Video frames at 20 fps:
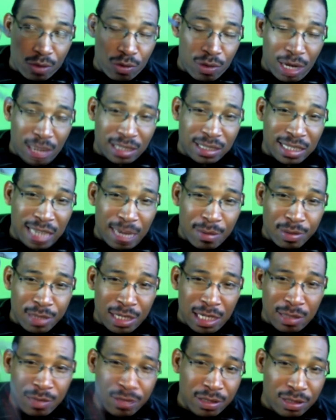We got
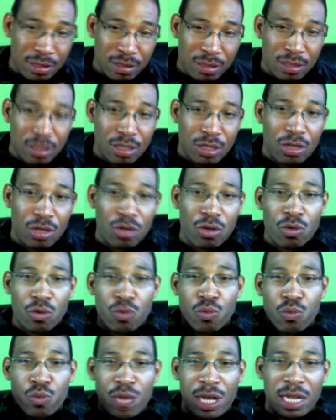Cyberdemon.
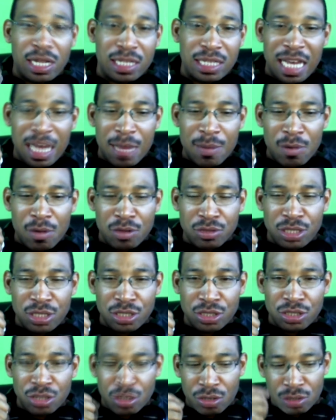We got the God Mode
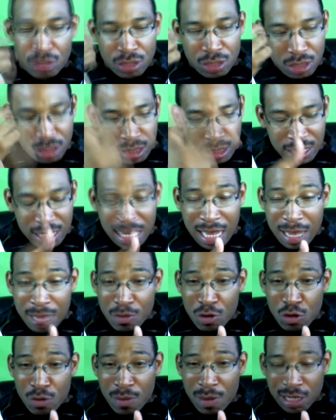t-shirt, the
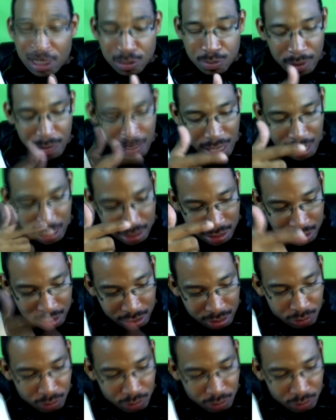God Mode mouse pad.